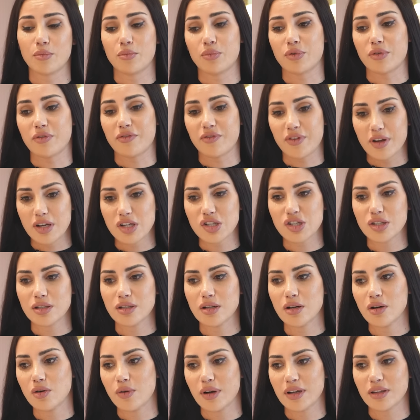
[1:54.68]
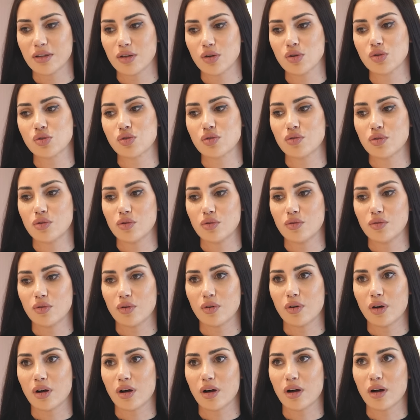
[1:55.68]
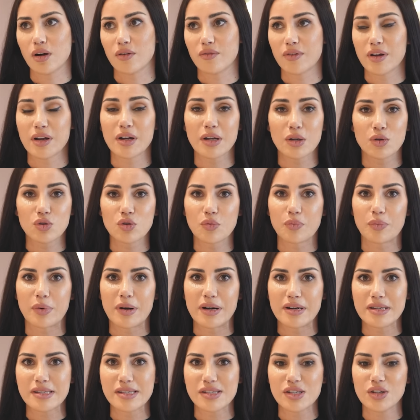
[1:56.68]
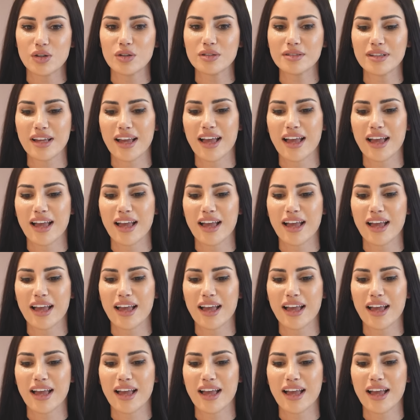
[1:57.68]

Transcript: professional and also a very good person.